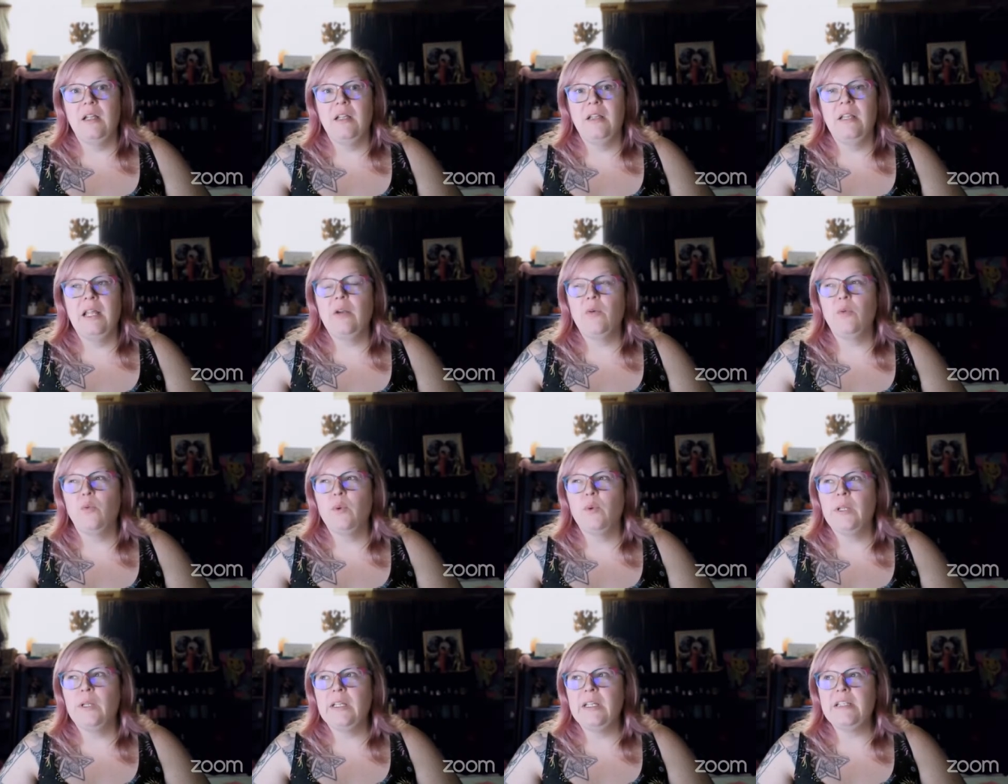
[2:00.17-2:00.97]
that it
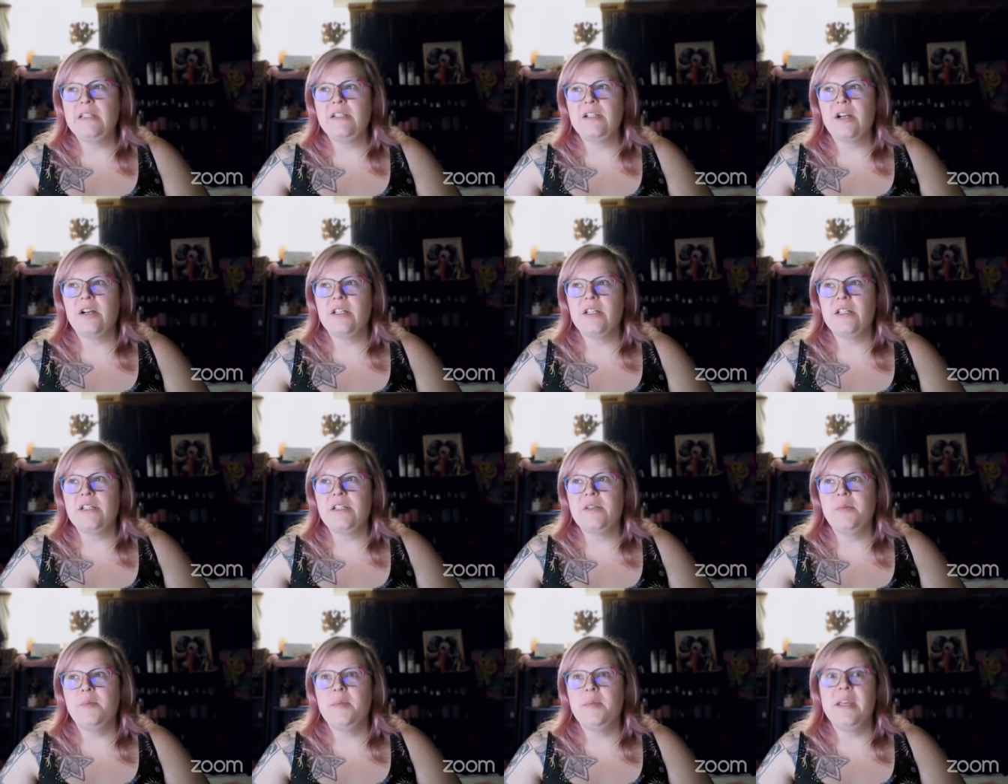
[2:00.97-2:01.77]
really started
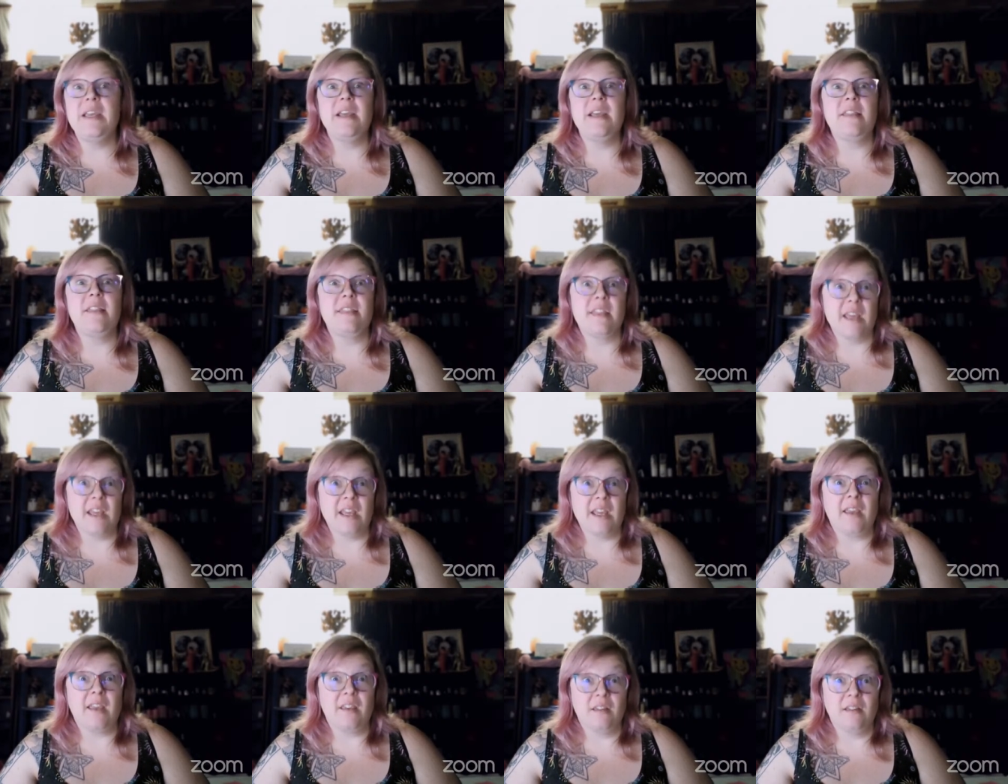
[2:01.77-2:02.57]
to be a
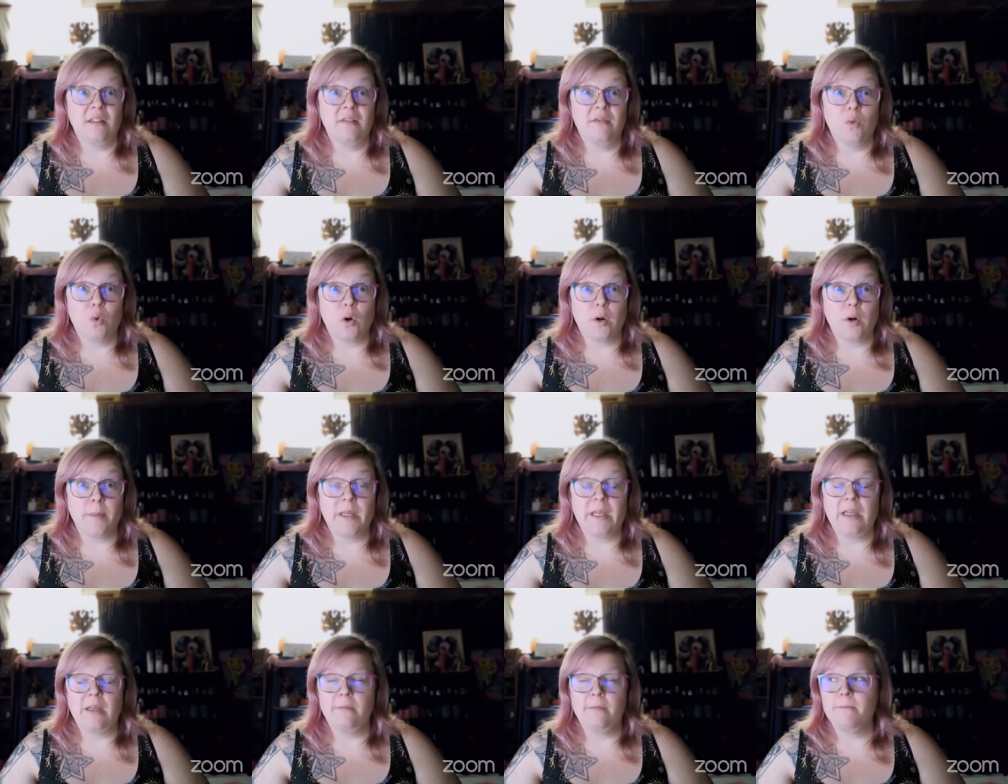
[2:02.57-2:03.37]
thing for
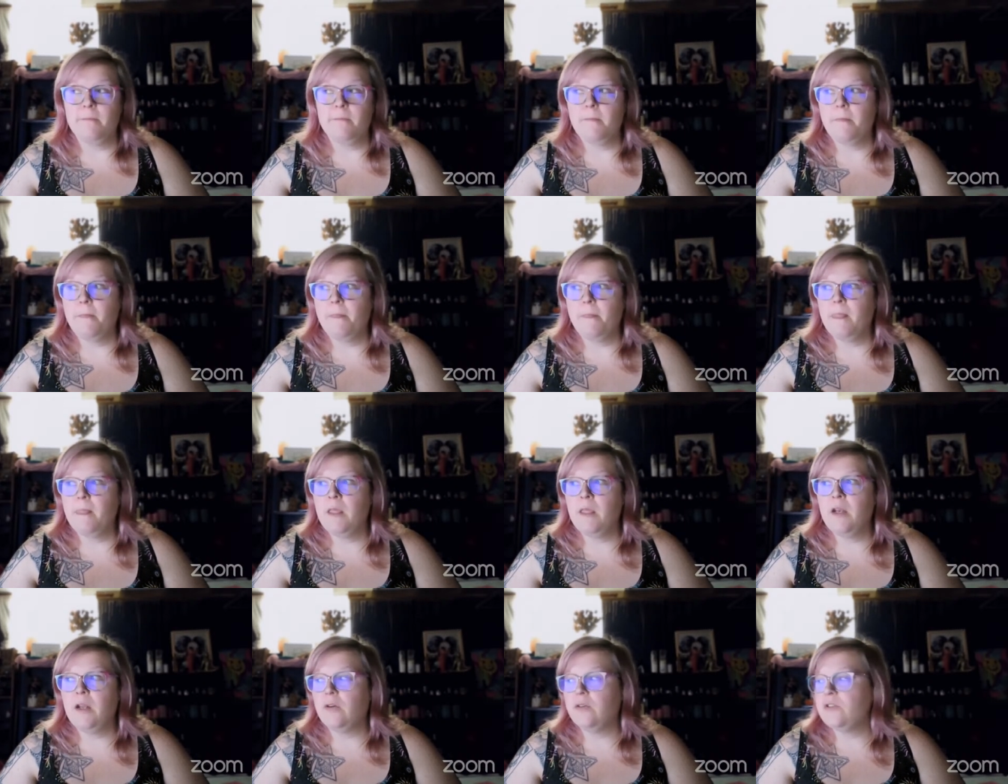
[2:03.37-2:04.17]
me.
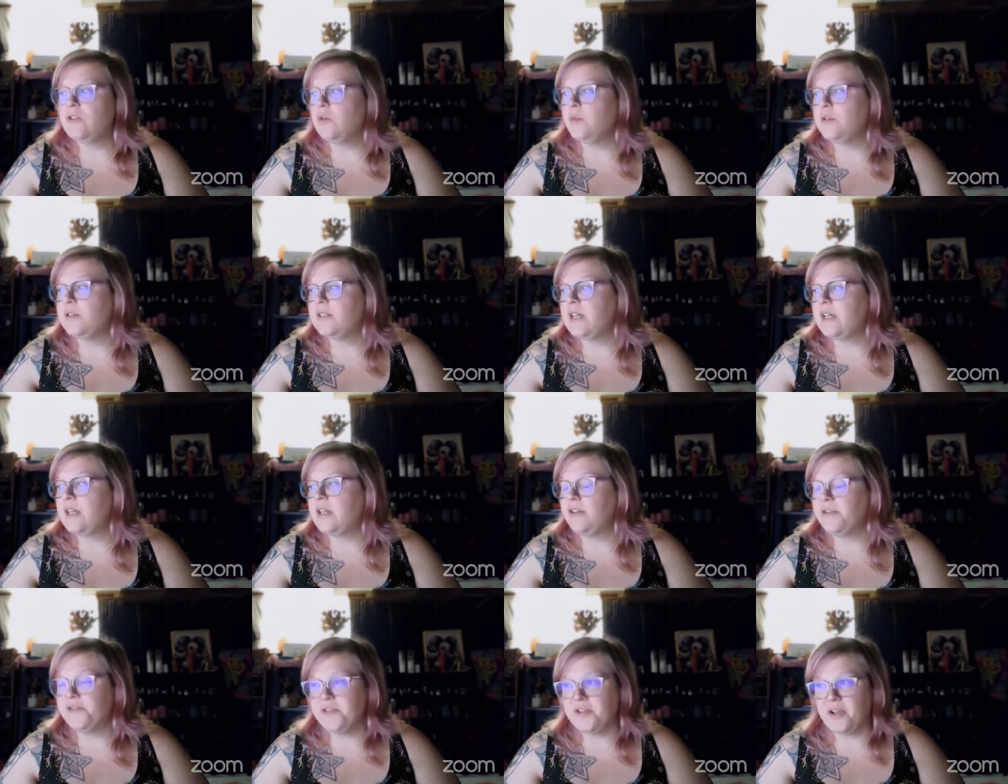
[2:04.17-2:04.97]
It's almost
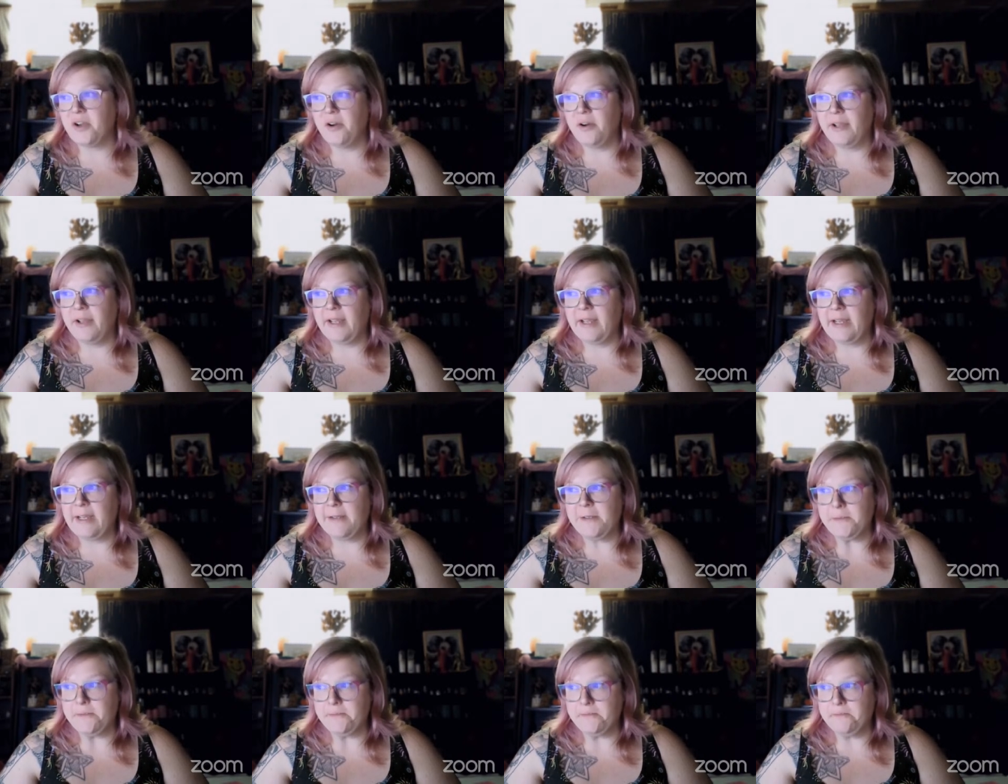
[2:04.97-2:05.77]
10 years ago, I
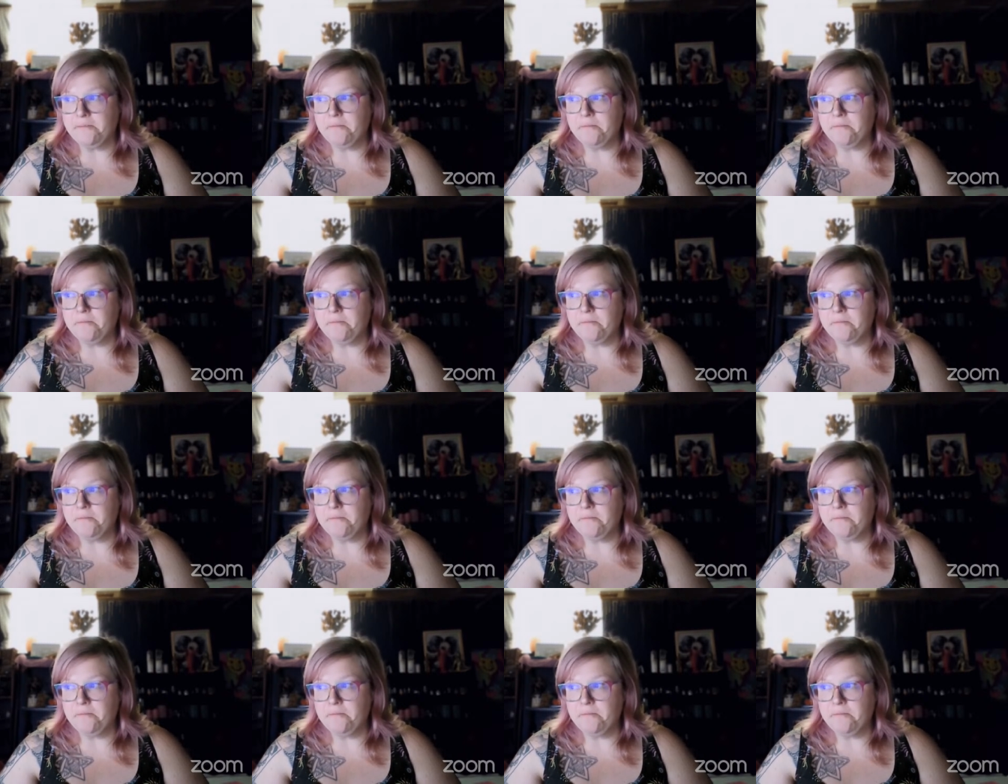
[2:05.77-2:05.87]
guess.